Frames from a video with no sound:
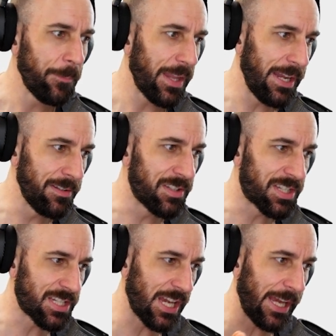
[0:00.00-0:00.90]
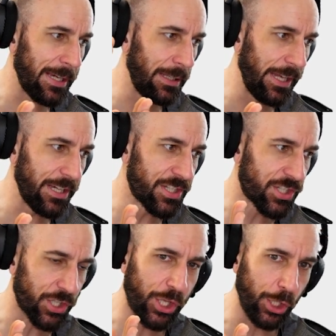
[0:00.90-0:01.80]
insanely
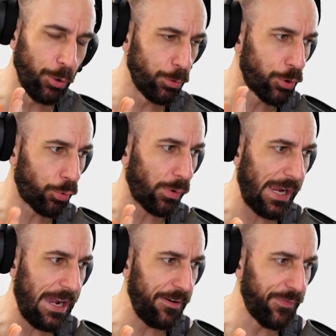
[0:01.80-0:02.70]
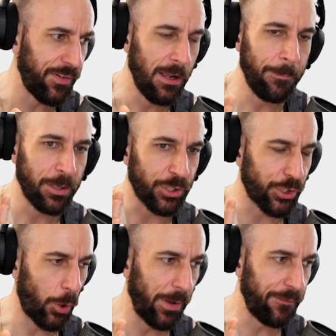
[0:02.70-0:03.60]
skewed graph
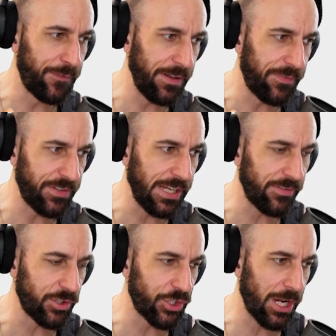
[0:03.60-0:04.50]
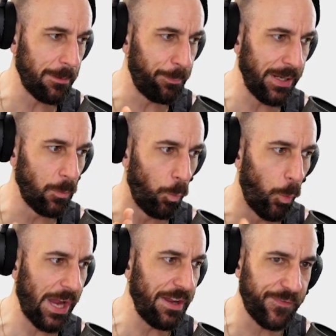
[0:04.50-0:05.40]
showing 15th gen being
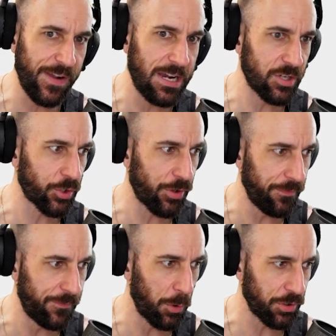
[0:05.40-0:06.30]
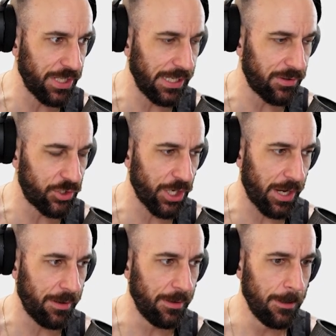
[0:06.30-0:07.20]
way faster than 14th
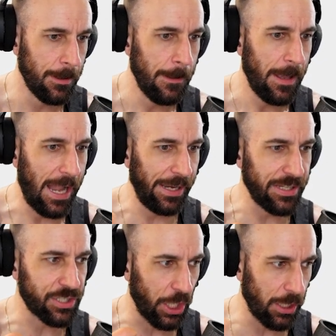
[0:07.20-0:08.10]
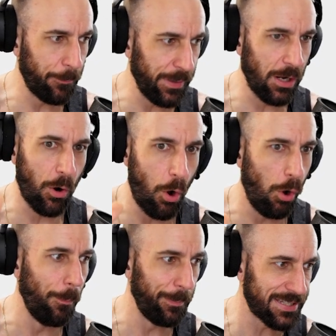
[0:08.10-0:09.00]
gen. And it's going to be a
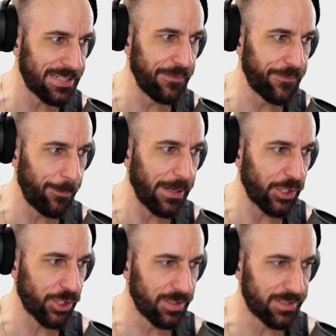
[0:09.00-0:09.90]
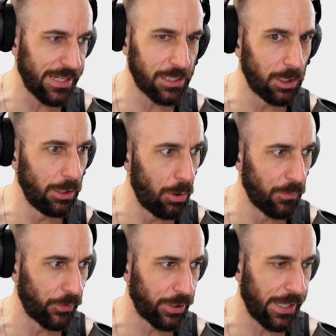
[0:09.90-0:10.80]
whole misinformation cycle all
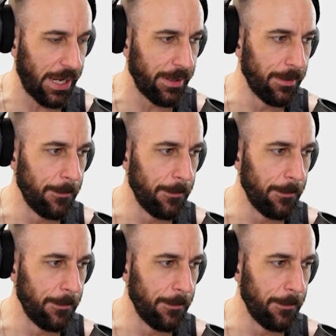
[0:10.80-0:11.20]
over again.